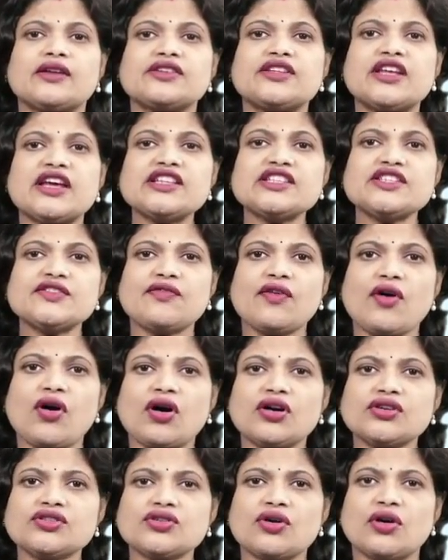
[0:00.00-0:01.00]
Dense
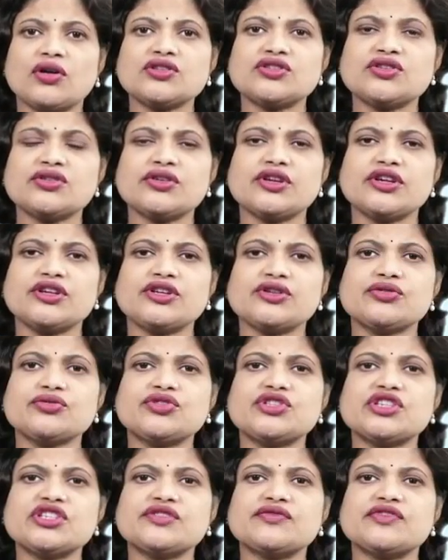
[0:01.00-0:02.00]
fogs also
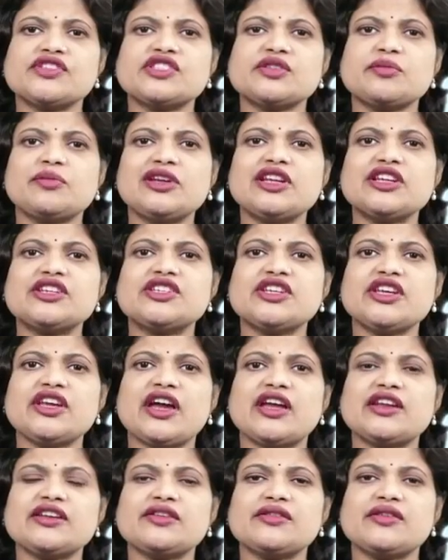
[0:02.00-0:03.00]
reduces visibility
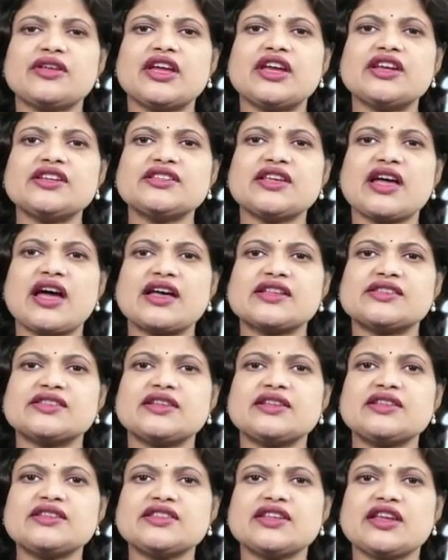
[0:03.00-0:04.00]
and creates
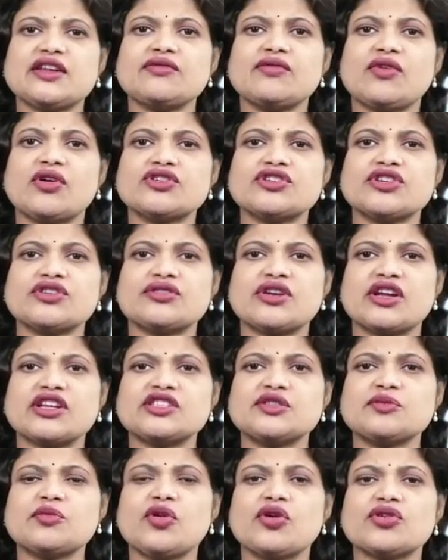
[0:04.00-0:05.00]
hassles in water
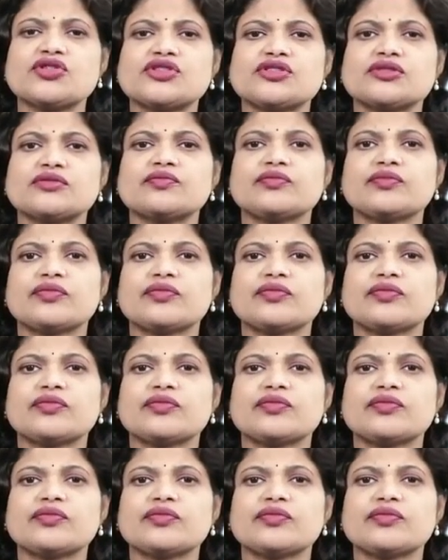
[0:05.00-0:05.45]
transport.